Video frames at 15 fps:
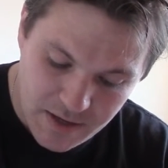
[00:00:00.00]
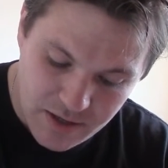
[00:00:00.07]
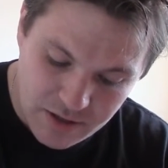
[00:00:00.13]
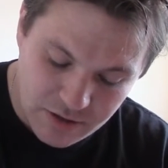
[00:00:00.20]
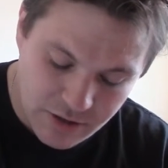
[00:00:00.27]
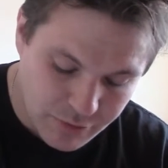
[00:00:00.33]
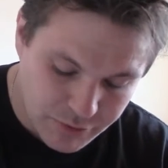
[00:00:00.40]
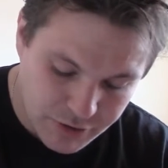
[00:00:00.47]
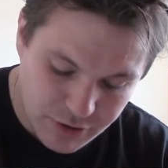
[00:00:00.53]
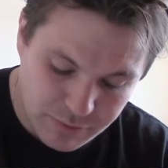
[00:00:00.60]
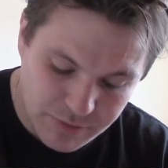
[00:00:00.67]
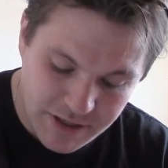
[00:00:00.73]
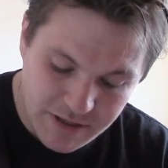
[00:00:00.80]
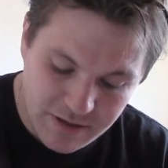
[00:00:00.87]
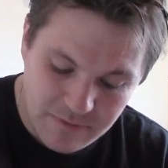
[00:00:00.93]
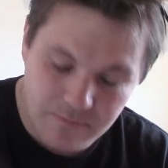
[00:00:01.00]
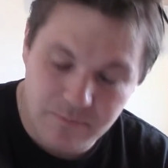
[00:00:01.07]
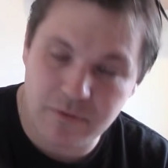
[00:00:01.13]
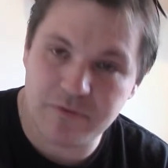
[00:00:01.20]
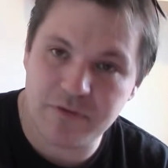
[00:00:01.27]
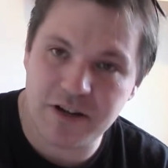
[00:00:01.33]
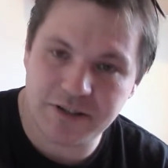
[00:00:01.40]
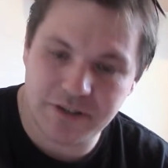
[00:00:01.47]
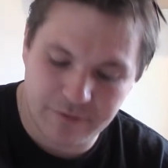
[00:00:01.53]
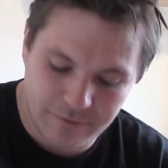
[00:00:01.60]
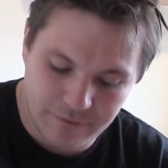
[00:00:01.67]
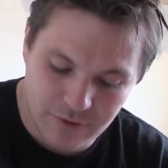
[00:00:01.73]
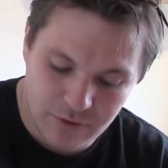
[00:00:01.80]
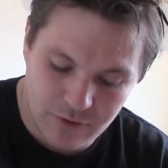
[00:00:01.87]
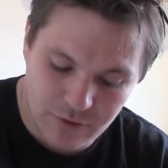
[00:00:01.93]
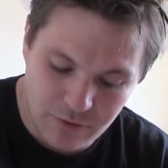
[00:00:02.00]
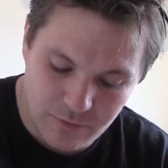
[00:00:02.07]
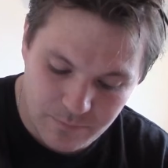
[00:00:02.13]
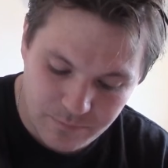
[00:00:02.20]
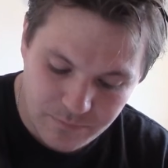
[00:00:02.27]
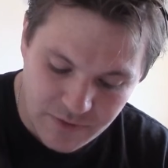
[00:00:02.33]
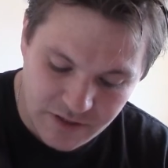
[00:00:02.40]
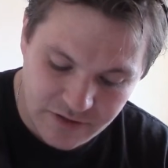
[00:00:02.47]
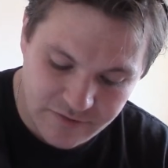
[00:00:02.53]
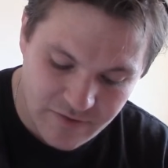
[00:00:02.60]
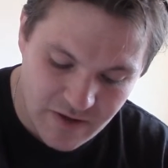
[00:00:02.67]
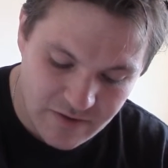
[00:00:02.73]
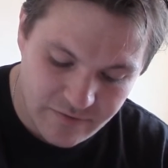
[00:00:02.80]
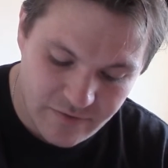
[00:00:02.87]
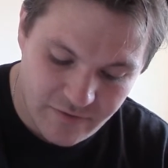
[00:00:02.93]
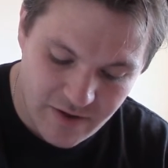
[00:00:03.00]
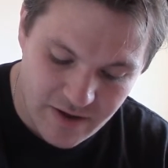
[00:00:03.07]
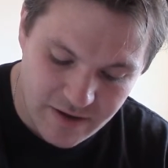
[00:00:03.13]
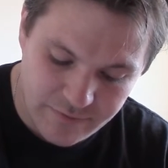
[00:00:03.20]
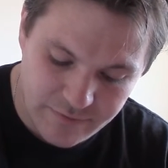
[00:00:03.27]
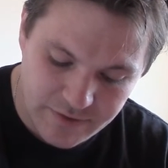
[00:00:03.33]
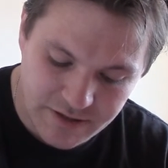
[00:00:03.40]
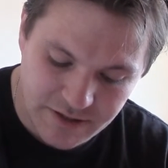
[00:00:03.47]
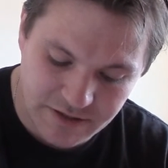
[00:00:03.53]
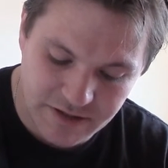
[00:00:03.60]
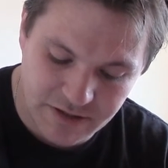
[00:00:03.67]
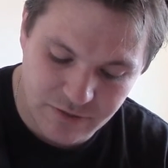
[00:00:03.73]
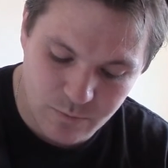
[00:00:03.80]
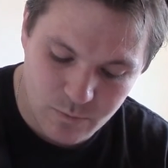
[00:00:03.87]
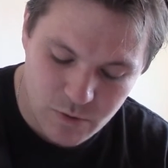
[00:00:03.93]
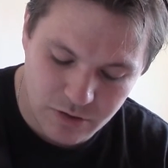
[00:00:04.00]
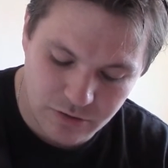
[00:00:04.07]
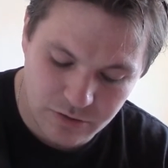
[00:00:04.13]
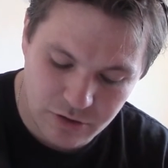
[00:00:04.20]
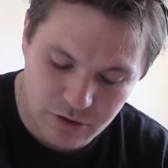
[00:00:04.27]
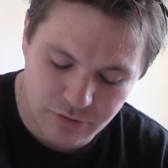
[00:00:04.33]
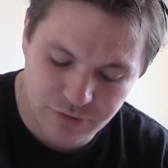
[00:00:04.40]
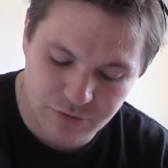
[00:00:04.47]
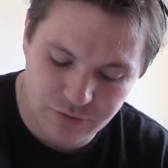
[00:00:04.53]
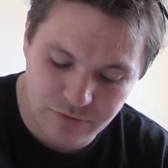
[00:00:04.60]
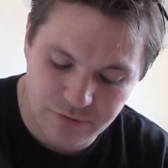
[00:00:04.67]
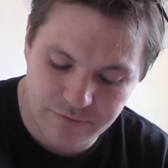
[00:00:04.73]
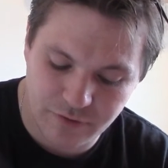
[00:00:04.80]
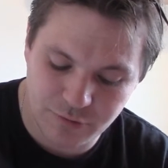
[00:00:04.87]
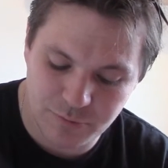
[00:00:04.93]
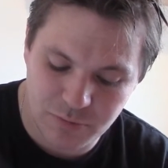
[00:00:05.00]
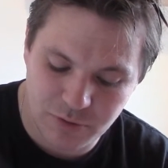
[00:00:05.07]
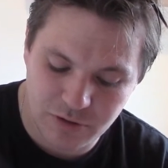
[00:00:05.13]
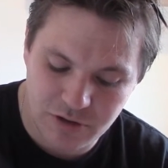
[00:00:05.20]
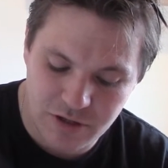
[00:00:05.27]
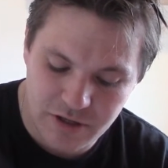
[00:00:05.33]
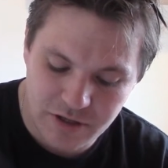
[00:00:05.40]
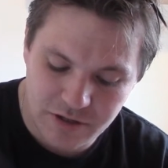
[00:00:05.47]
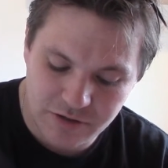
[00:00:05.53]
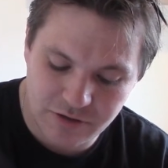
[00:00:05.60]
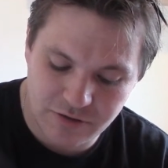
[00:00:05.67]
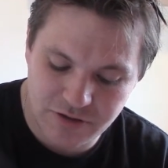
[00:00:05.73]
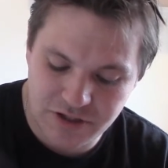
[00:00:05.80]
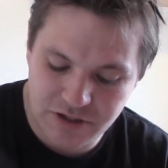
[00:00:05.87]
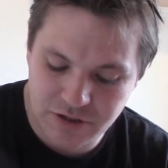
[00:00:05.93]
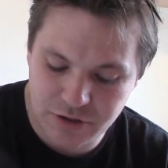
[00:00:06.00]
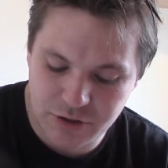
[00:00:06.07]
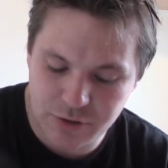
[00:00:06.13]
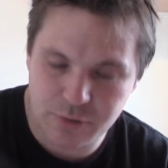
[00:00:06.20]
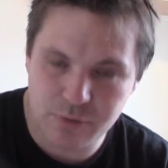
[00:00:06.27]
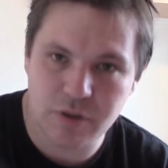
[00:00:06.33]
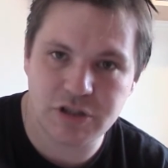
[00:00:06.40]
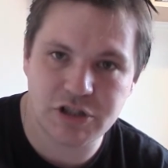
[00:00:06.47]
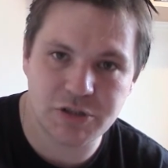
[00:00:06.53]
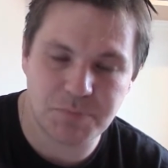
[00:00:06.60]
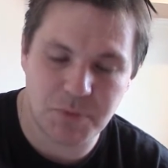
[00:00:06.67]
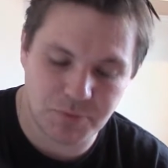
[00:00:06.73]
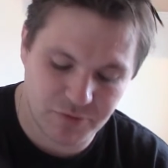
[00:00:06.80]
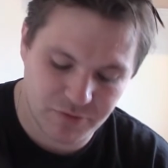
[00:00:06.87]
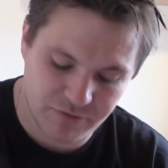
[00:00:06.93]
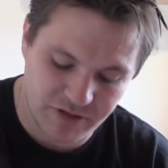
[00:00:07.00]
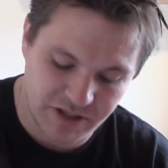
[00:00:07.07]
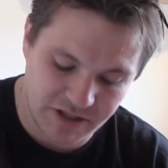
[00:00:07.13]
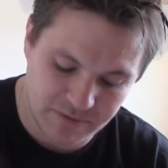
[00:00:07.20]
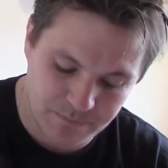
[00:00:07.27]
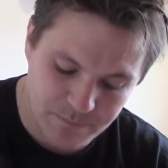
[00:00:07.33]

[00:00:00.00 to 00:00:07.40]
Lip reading: No shooting, but fighting 4, and Survivor 5. Tactician 1, Construct, Vulnerable, Toxic 2, Smokescreen.